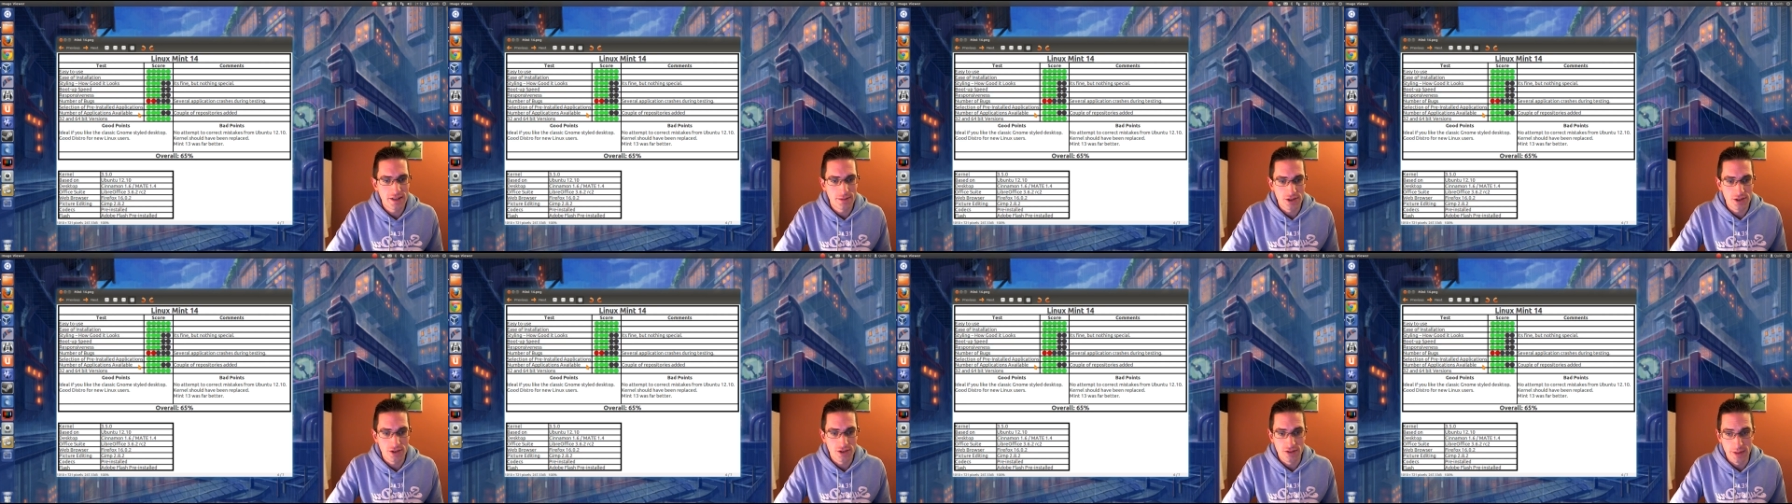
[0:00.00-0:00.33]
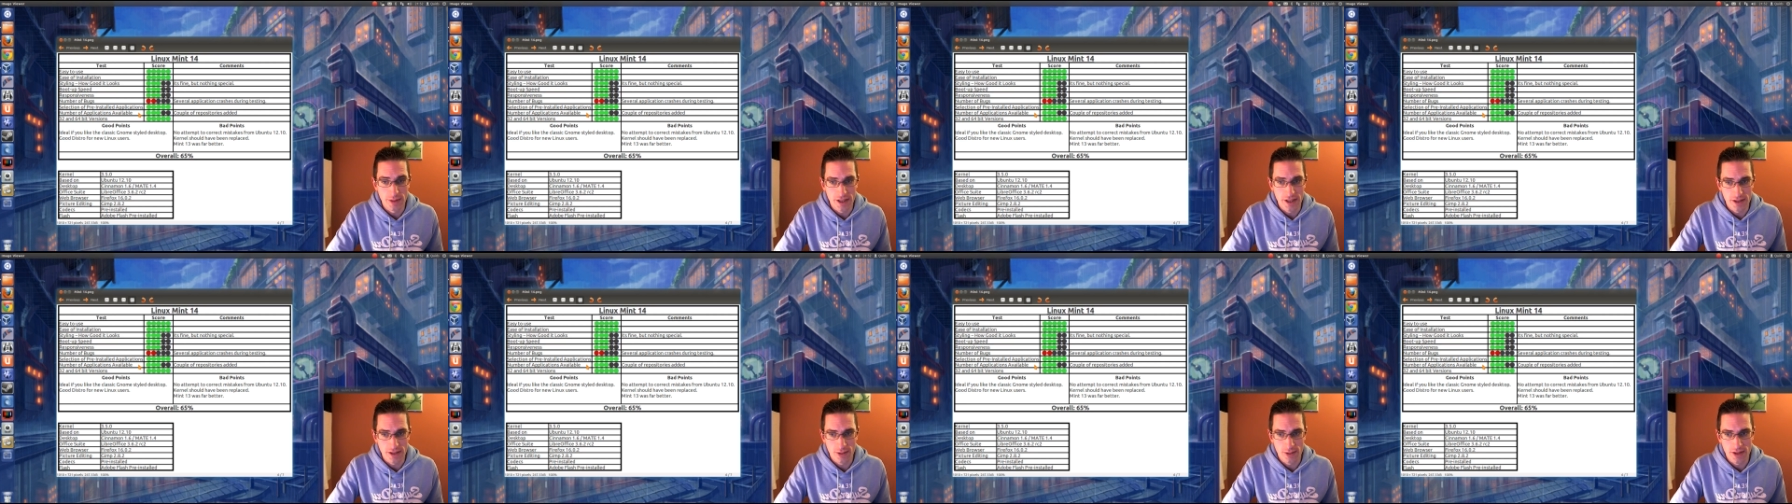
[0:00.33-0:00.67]
which would have
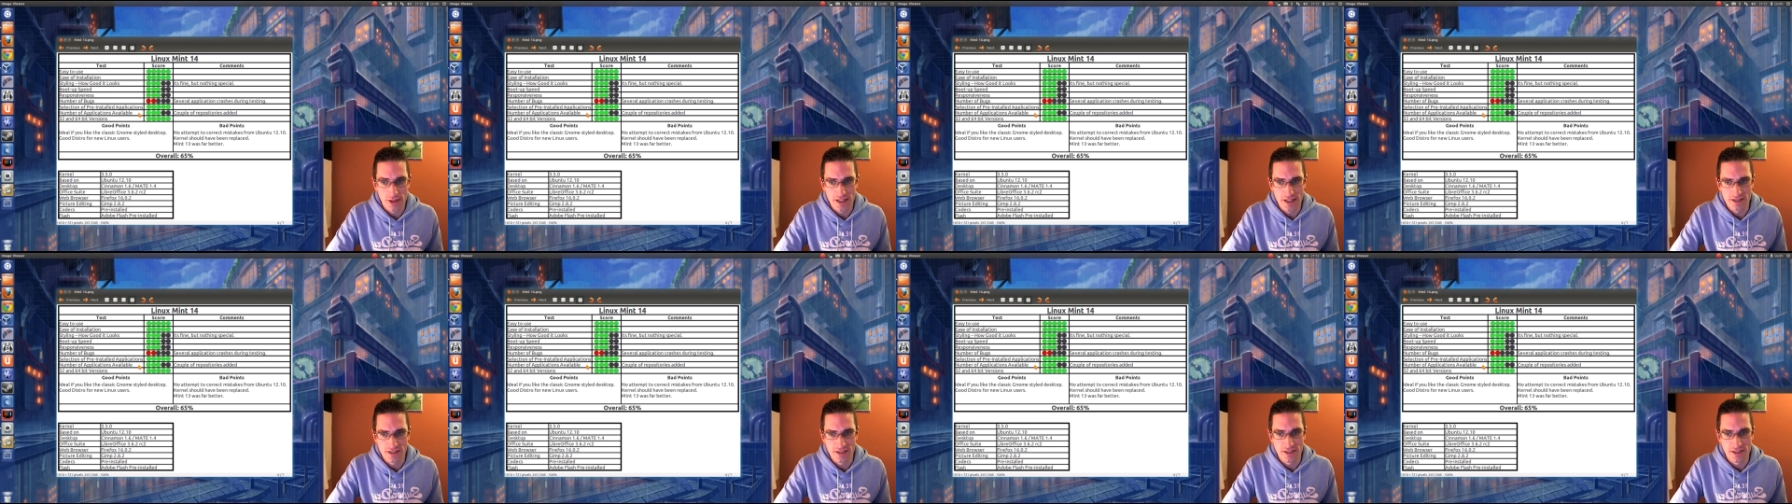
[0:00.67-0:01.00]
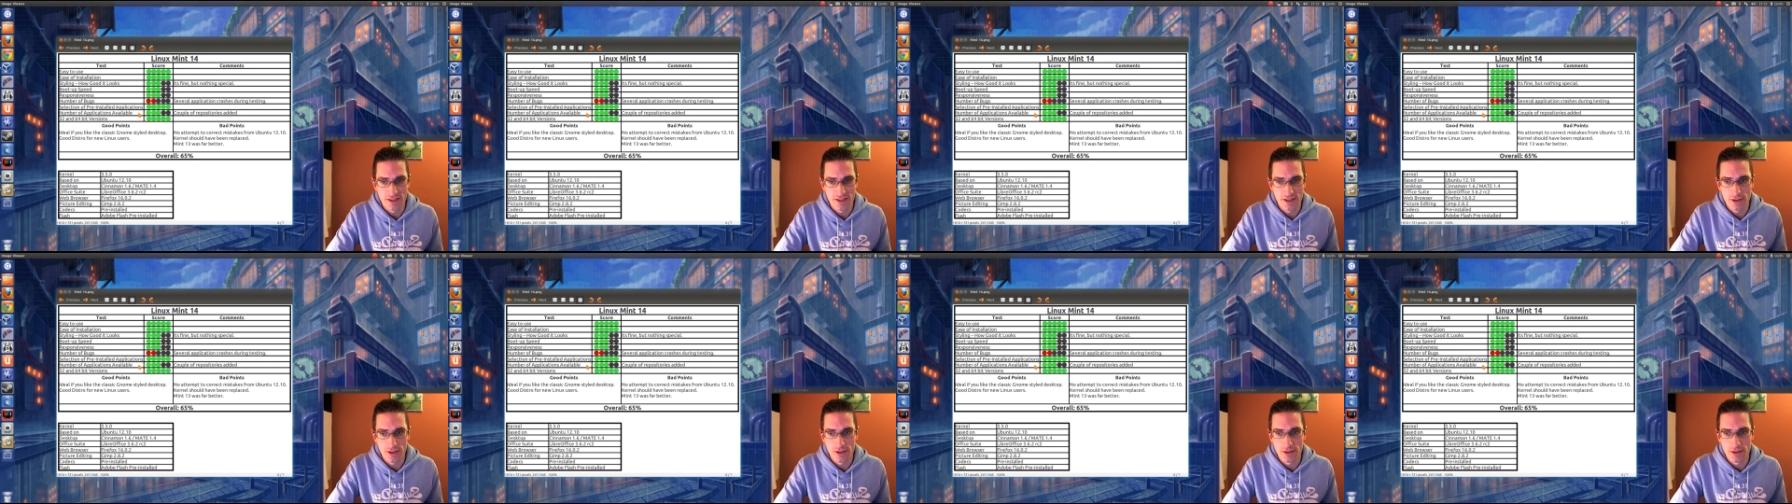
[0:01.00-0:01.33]
been quite easy to
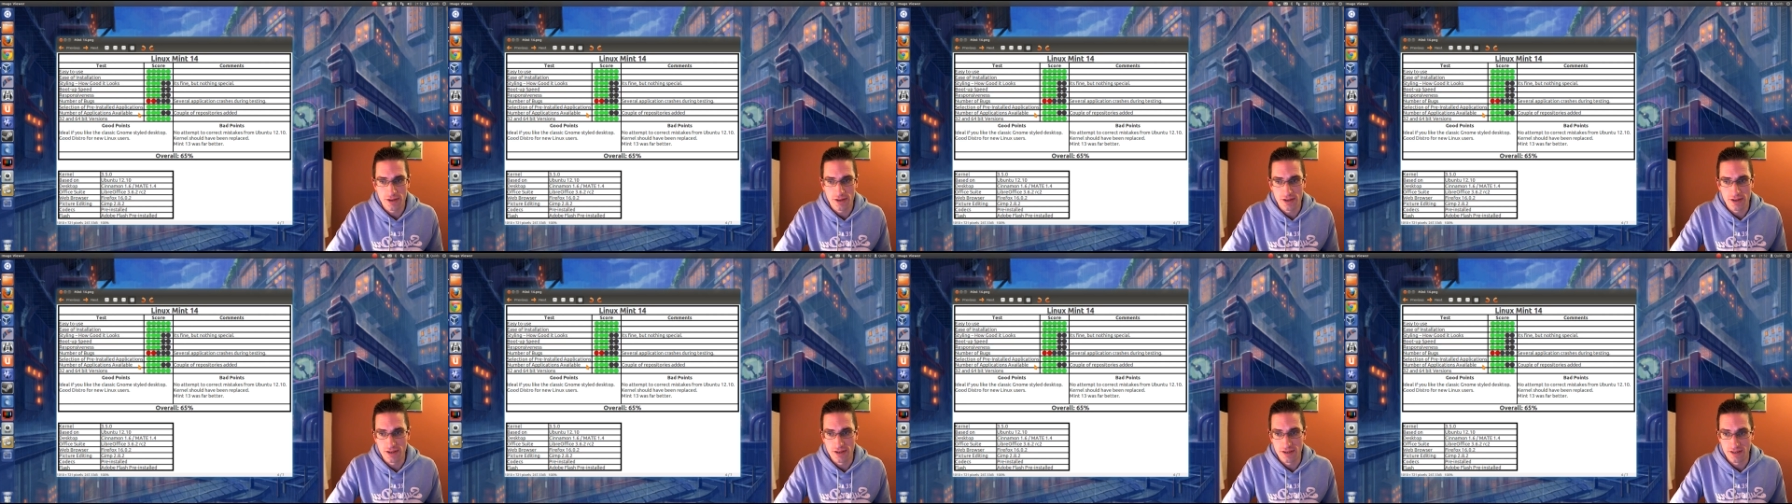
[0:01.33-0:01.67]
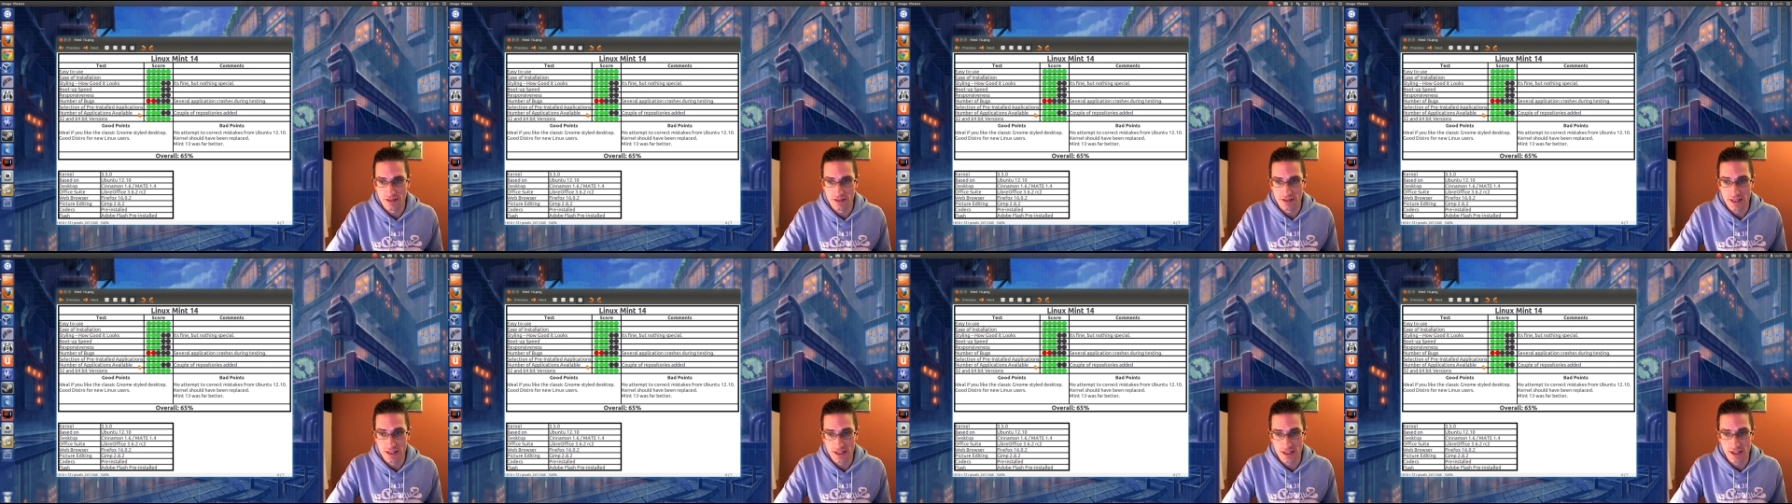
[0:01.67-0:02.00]
do
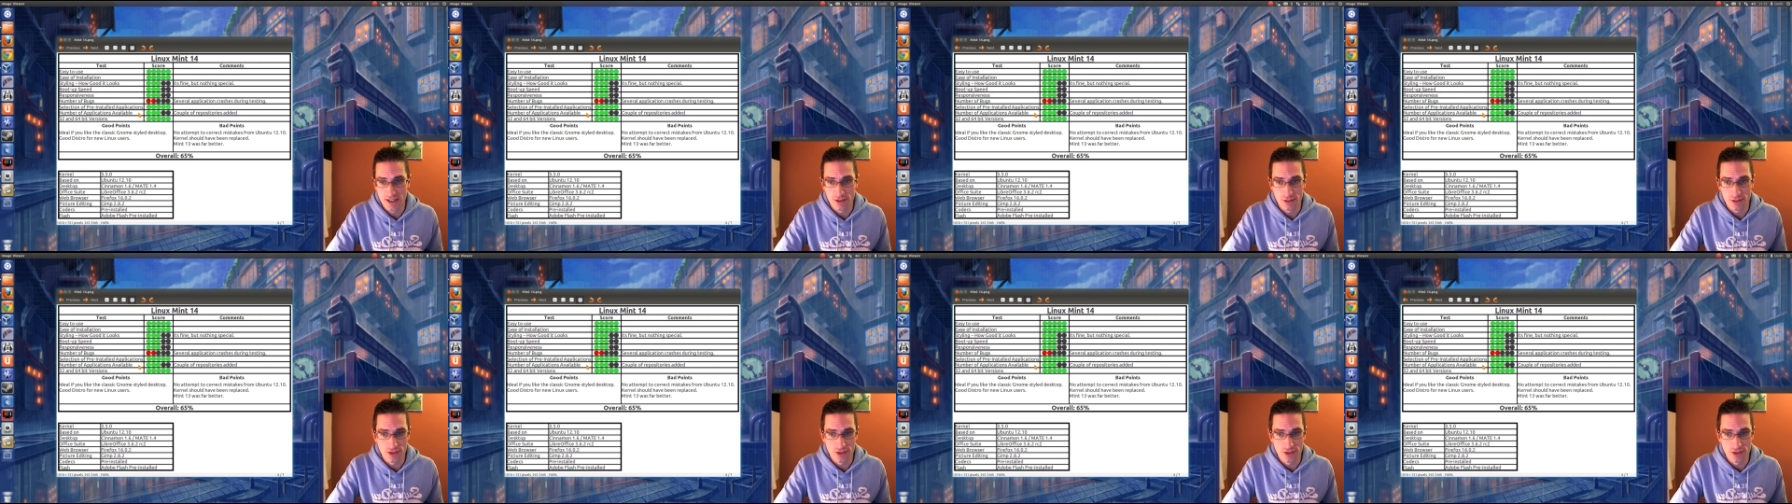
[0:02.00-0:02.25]
because the kernel